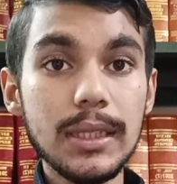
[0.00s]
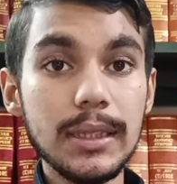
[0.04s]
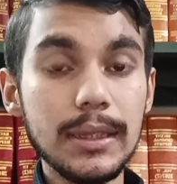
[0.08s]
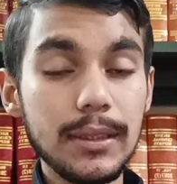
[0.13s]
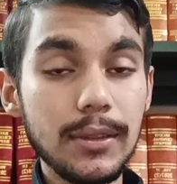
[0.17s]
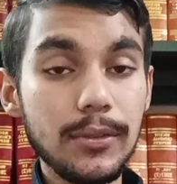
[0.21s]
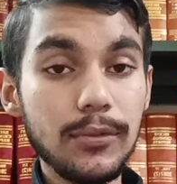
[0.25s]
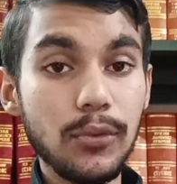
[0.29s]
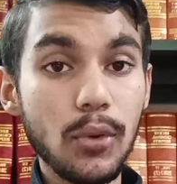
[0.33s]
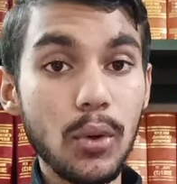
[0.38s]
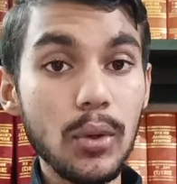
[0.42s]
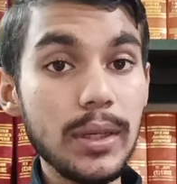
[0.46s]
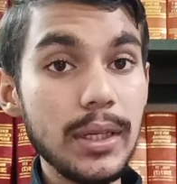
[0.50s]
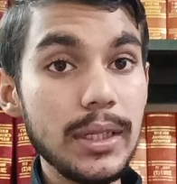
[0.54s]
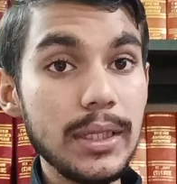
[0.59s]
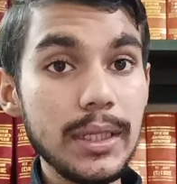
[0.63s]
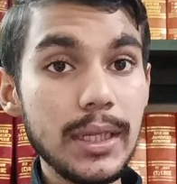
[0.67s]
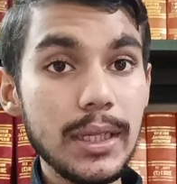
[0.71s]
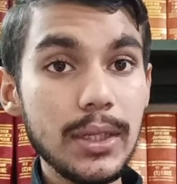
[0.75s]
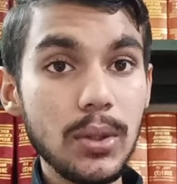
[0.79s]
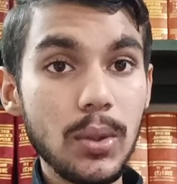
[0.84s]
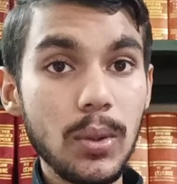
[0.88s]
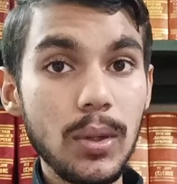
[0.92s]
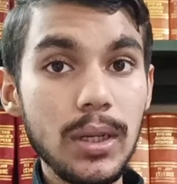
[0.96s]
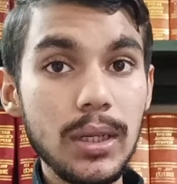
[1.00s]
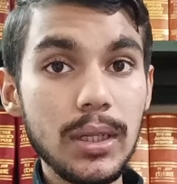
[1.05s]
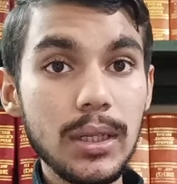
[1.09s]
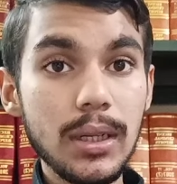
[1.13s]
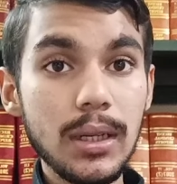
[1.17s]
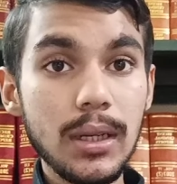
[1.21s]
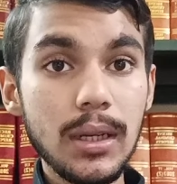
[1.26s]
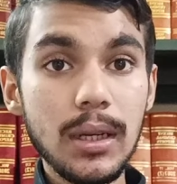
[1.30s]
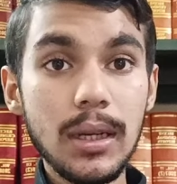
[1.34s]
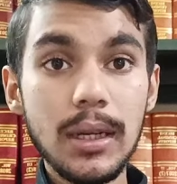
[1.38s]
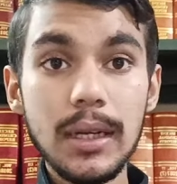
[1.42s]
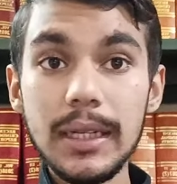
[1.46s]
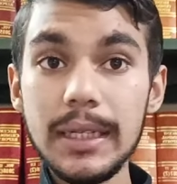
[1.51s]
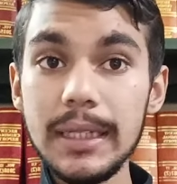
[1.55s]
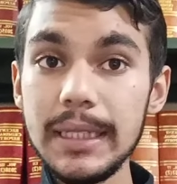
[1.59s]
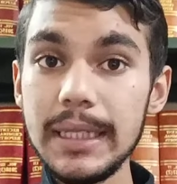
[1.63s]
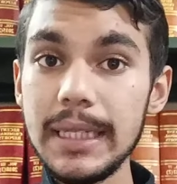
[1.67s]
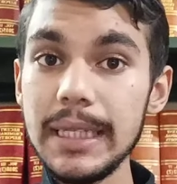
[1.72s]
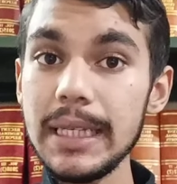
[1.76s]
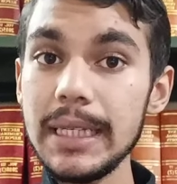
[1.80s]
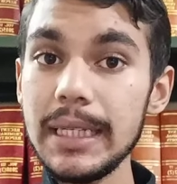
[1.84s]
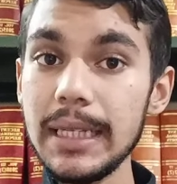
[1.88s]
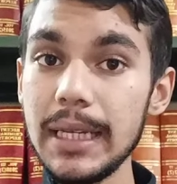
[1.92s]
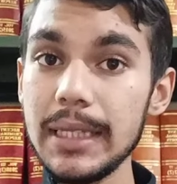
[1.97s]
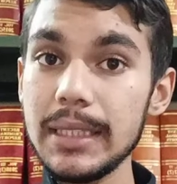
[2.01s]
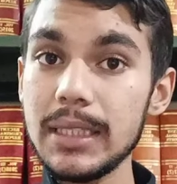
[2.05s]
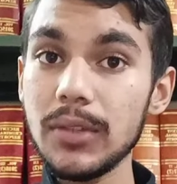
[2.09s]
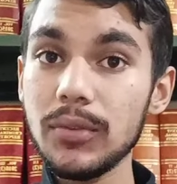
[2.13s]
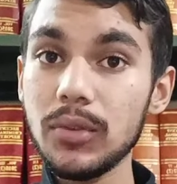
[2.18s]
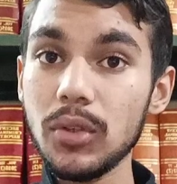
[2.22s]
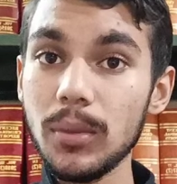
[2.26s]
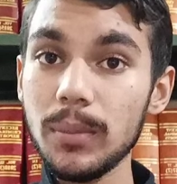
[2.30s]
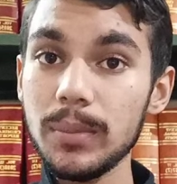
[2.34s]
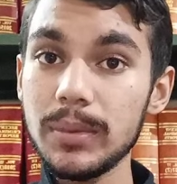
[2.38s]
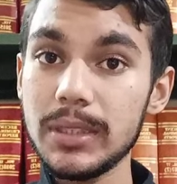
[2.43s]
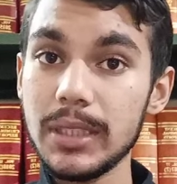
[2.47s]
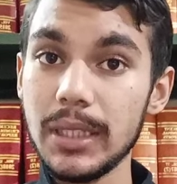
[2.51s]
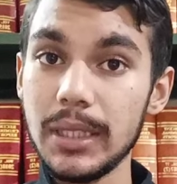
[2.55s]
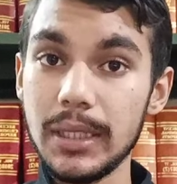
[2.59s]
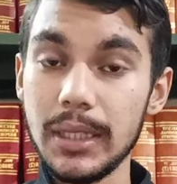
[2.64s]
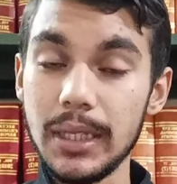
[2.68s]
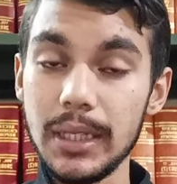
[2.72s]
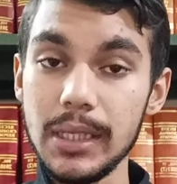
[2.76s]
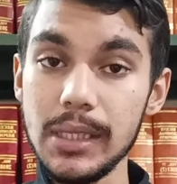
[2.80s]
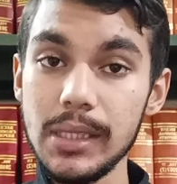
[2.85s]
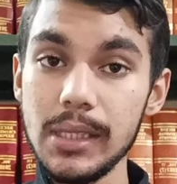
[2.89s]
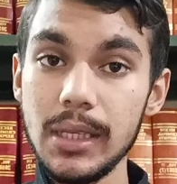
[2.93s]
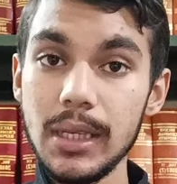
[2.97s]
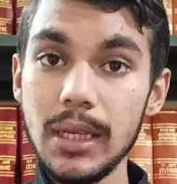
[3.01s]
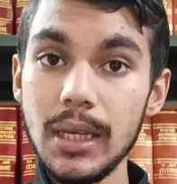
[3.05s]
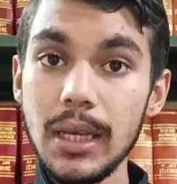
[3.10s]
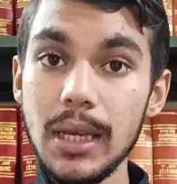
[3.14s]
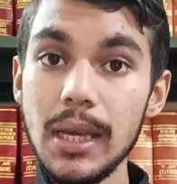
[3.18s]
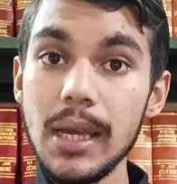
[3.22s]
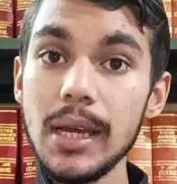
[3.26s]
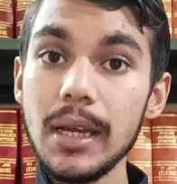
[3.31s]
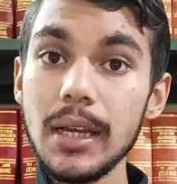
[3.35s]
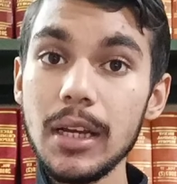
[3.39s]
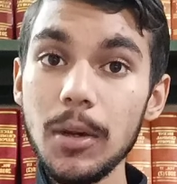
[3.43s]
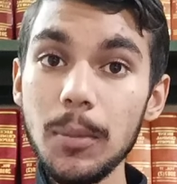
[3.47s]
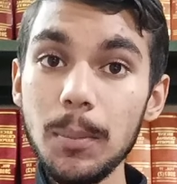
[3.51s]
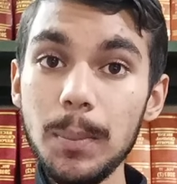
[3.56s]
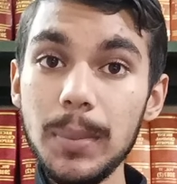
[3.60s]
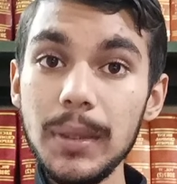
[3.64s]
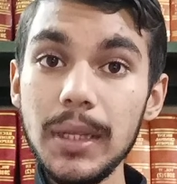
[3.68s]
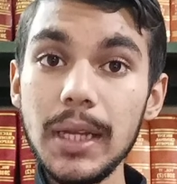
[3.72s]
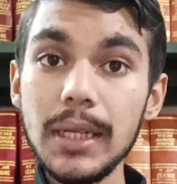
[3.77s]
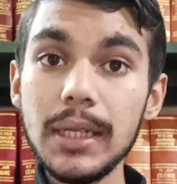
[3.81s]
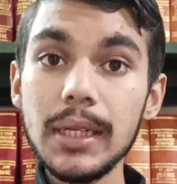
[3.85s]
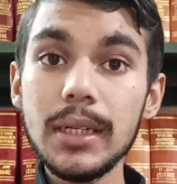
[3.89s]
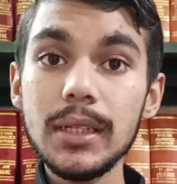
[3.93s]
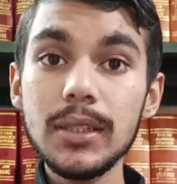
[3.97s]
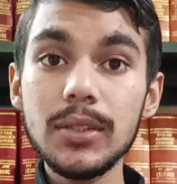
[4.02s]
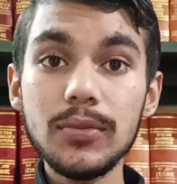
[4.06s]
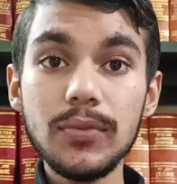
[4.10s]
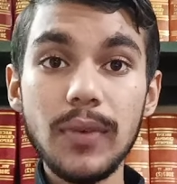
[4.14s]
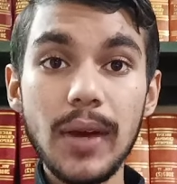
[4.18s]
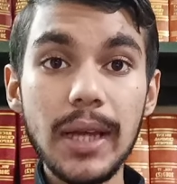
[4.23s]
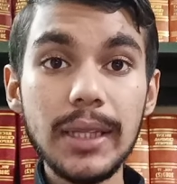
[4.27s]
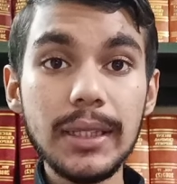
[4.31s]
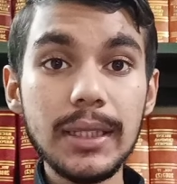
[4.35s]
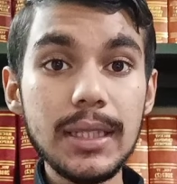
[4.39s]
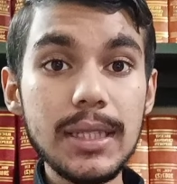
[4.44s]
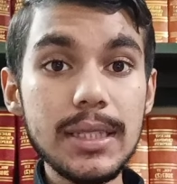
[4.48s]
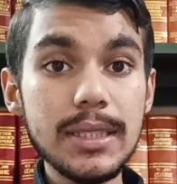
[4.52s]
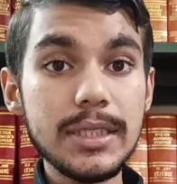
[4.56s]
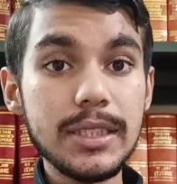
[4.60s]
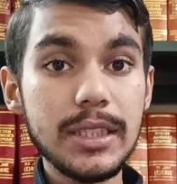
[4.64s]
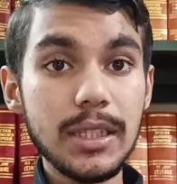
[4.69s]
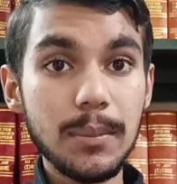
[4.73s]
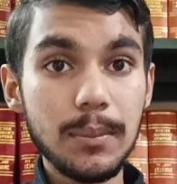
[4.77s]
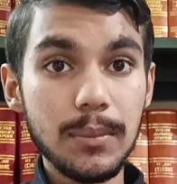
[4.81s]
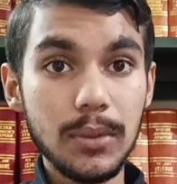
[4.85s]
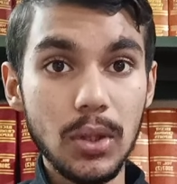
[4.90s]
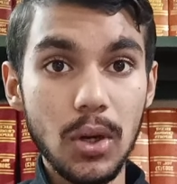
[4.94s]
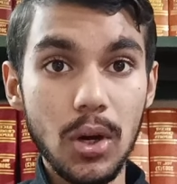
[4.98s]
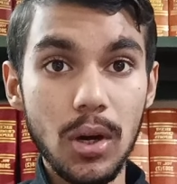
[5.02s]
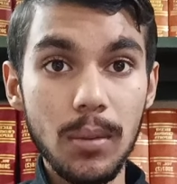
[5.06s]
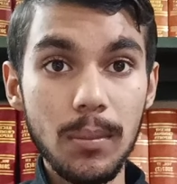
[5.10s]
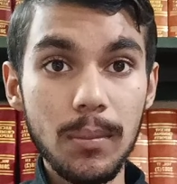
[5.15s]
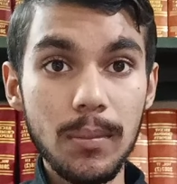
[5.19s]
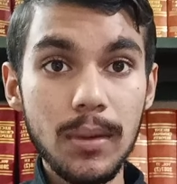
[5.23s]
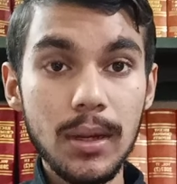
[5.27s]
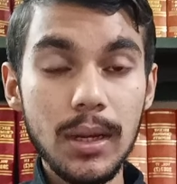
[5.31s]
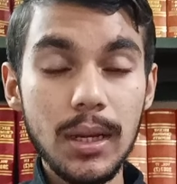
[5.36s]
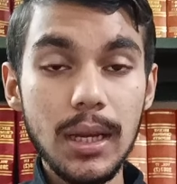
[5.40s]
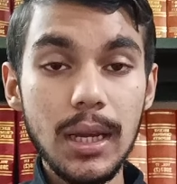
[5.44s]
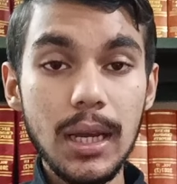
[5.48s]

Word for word: The 14 year old teenager from Chennai completed his final GM norm